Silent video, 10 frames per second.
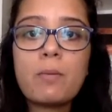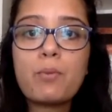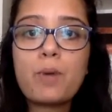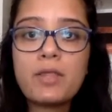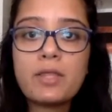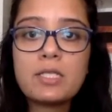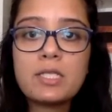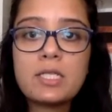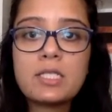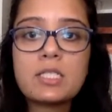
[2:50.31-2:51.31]

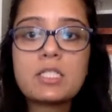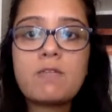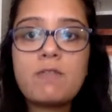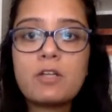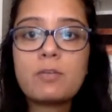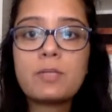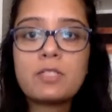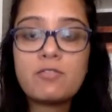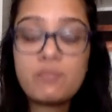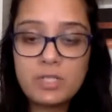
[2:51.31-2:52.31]
breathlessness, severe
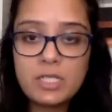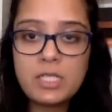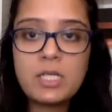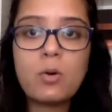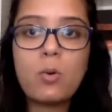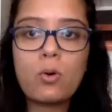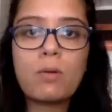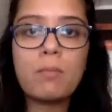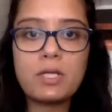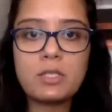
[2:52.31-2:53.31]
fatigue, or
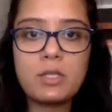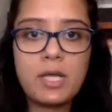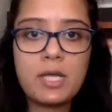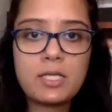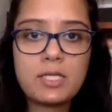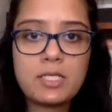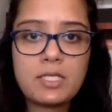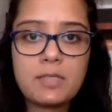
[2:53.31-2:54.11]
muscle aches.